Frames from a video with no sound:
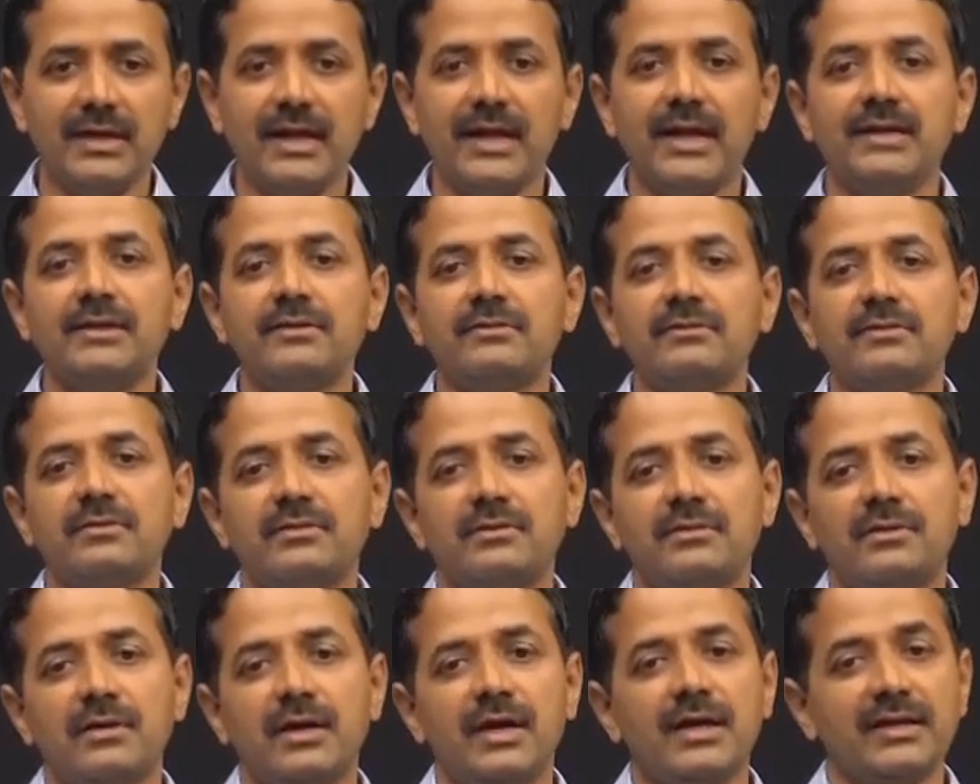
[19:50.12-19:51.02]
and
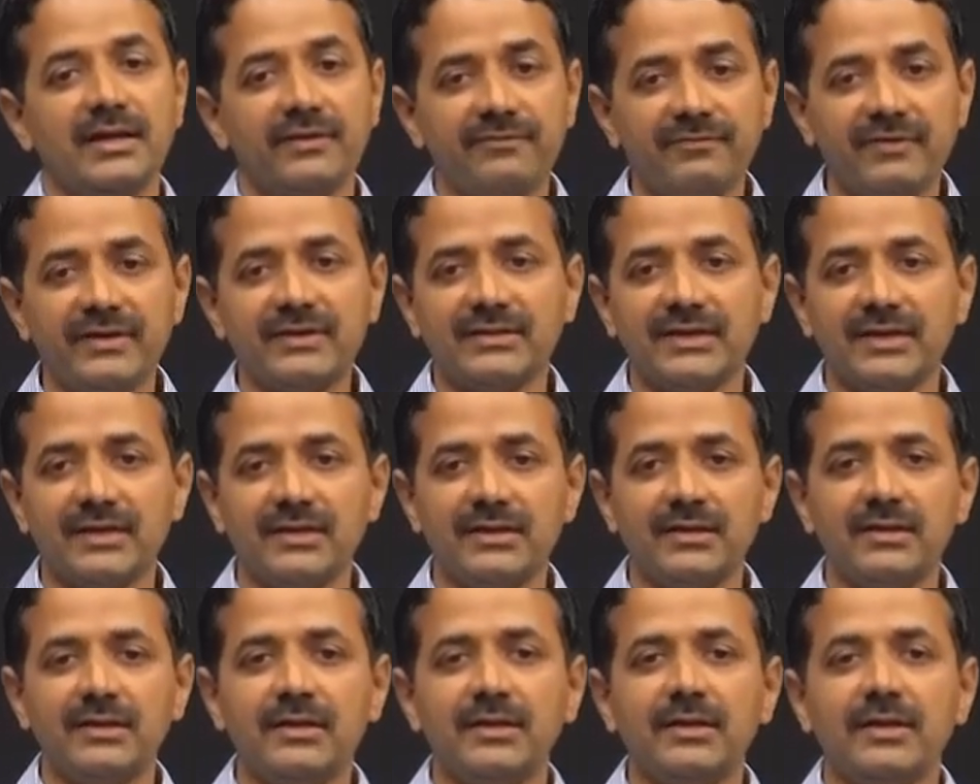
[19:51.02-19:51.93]
uh, are
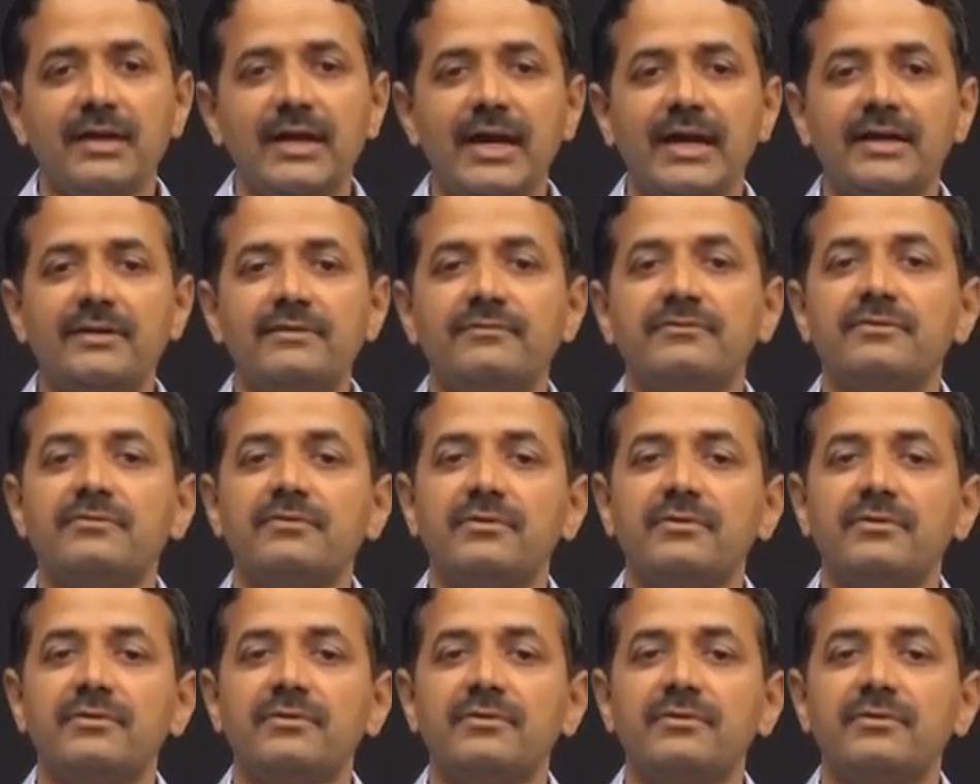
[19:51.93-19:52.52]
affected, and